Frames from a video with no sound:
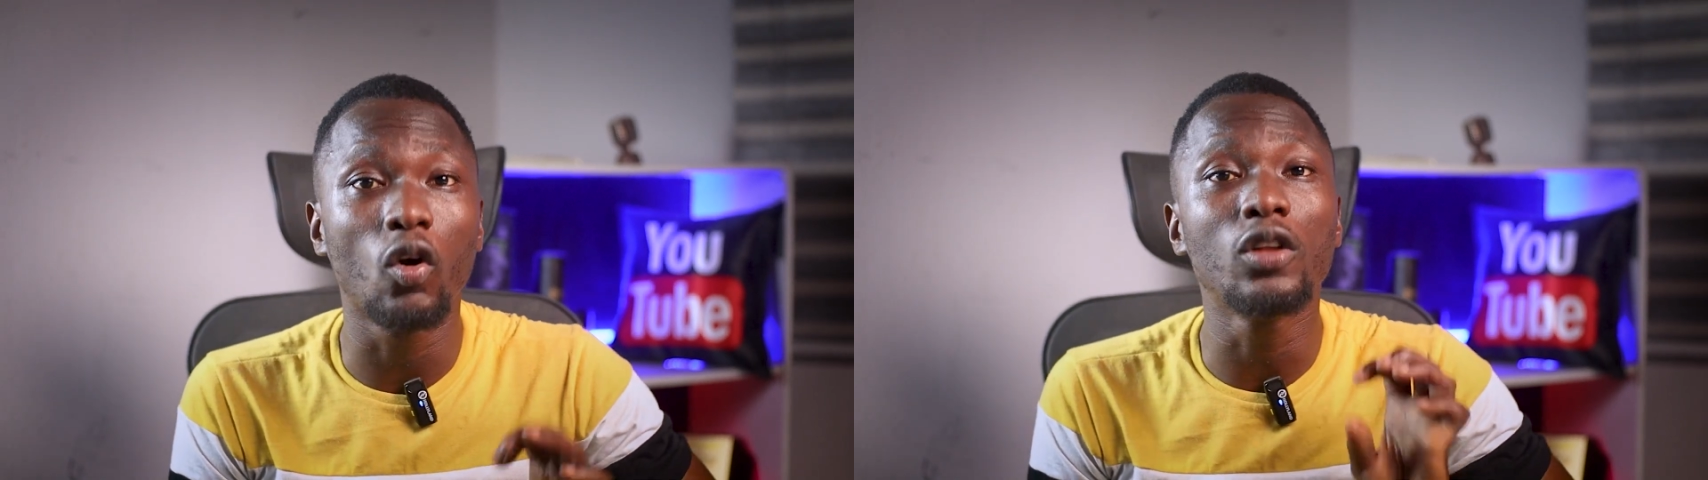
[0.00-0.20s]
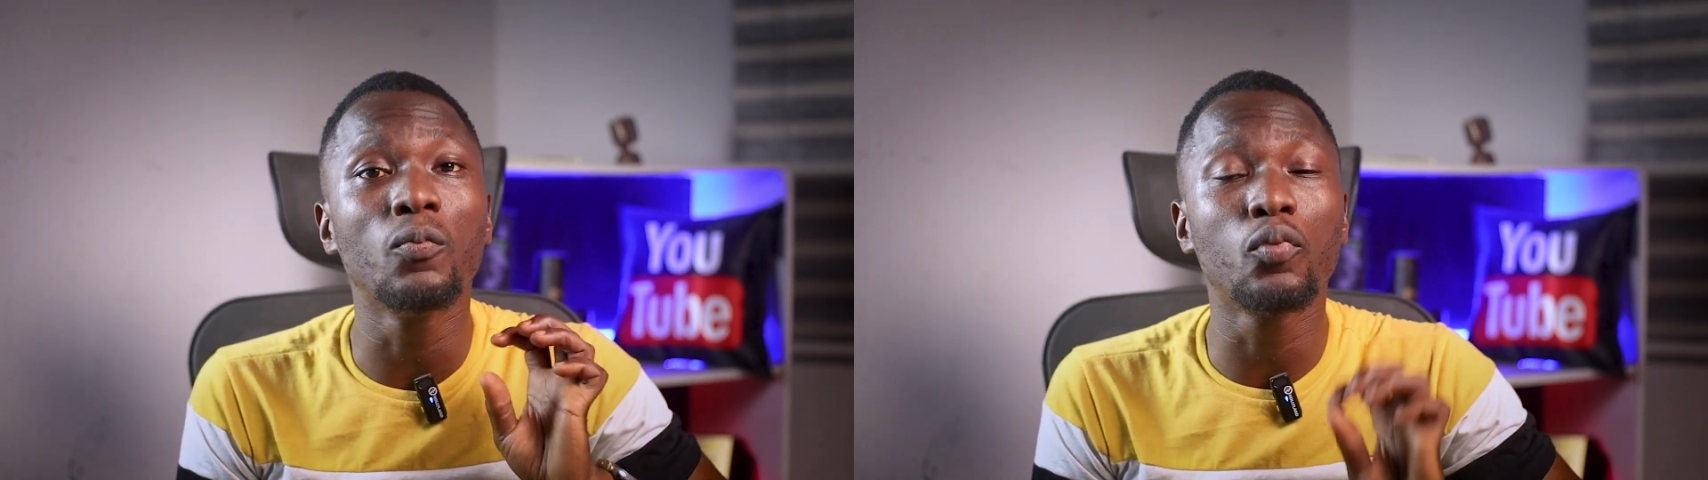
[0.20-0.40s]

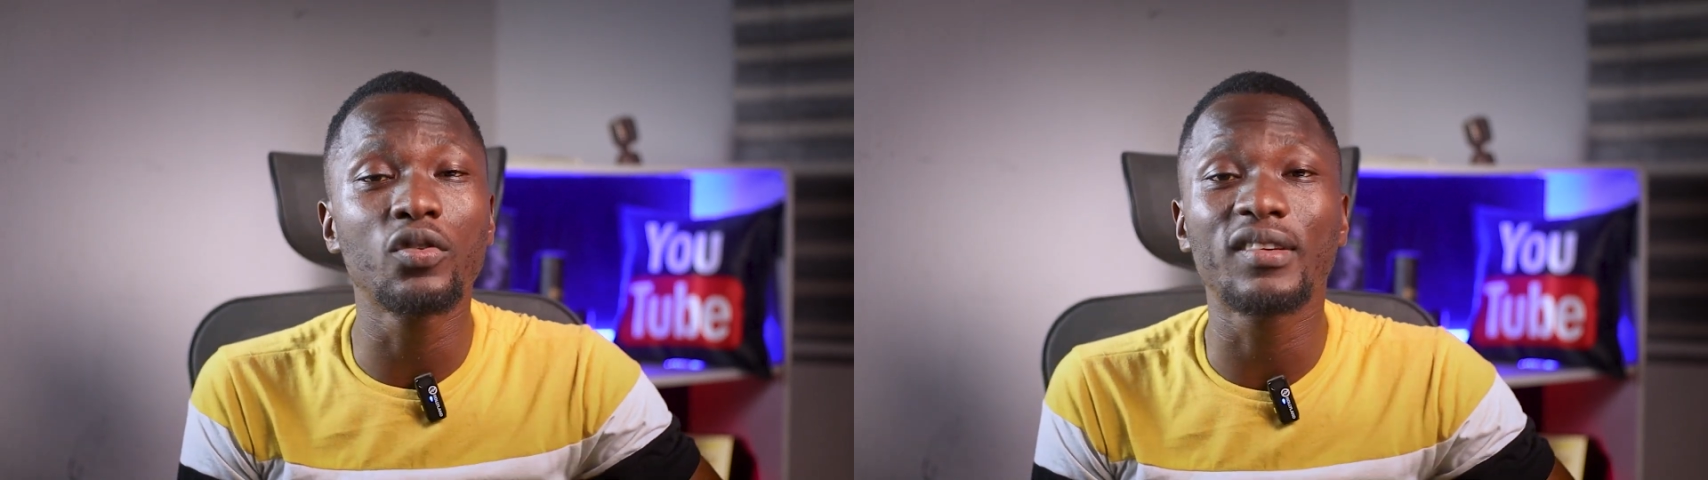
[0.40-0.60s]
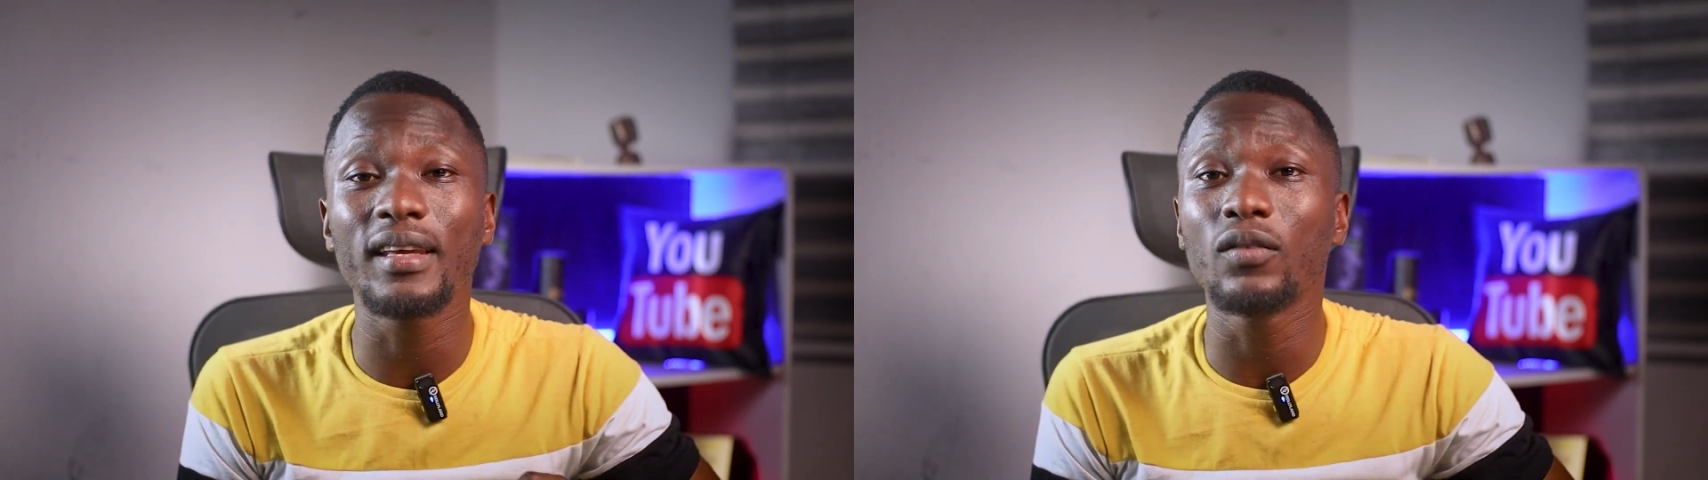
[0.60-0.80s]
on
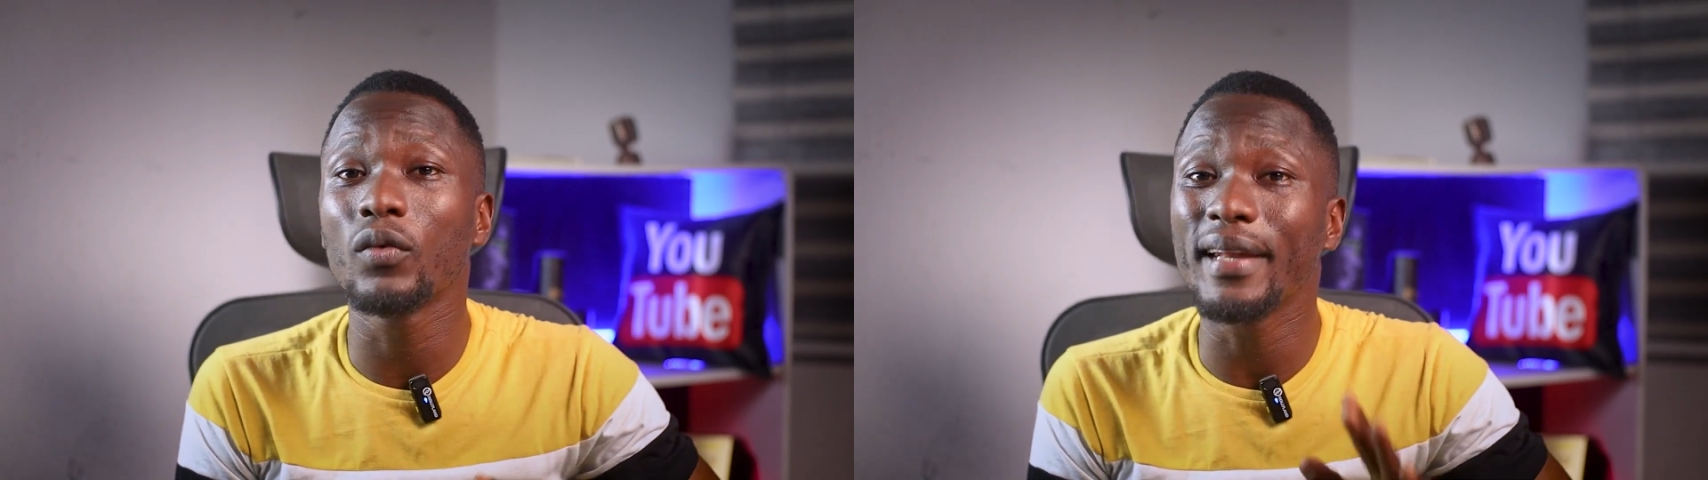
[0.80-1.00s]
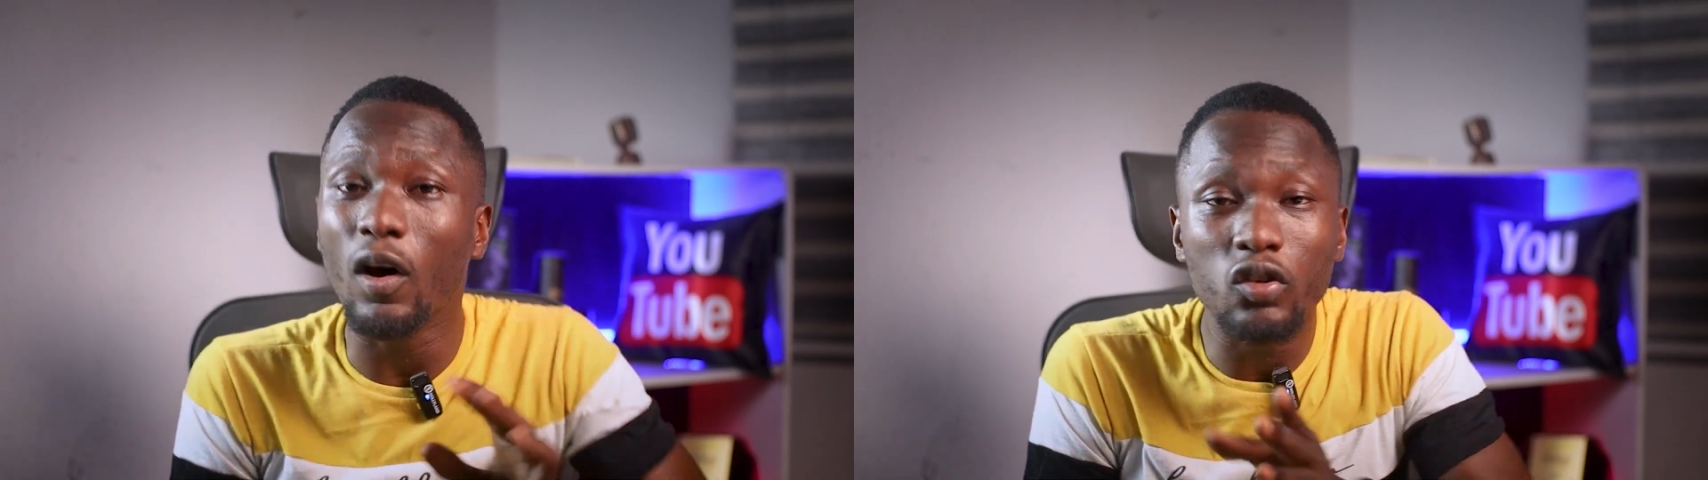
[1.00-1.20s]

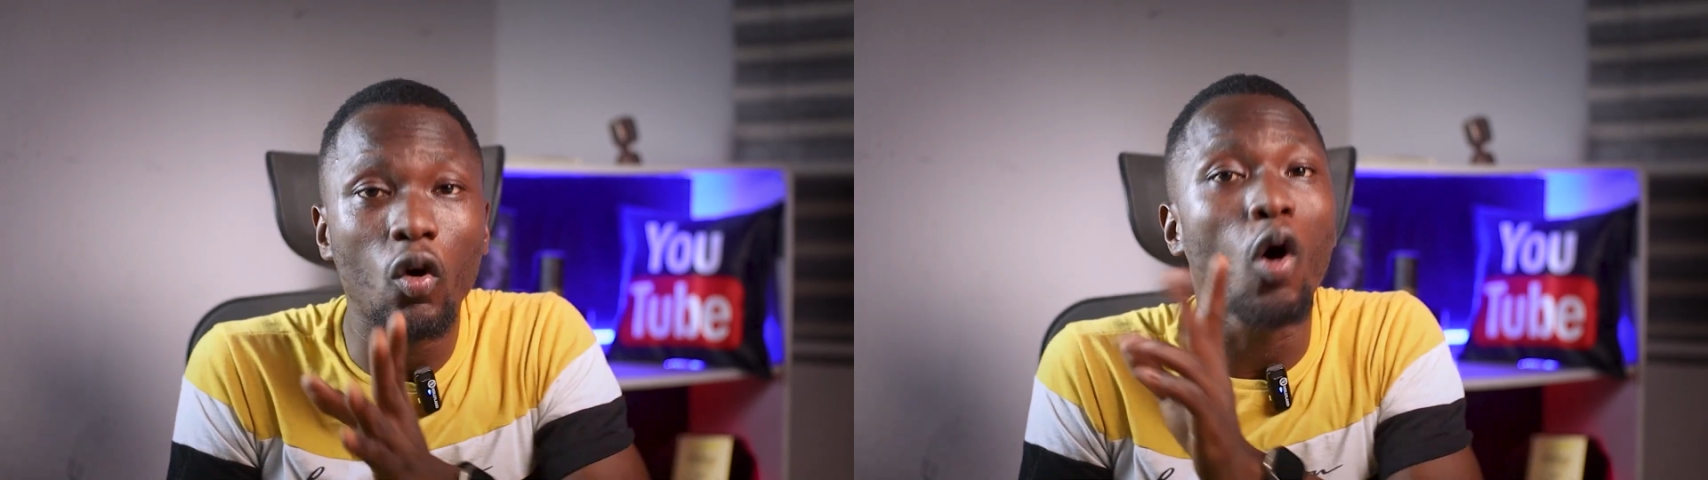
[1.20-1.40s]
boosting without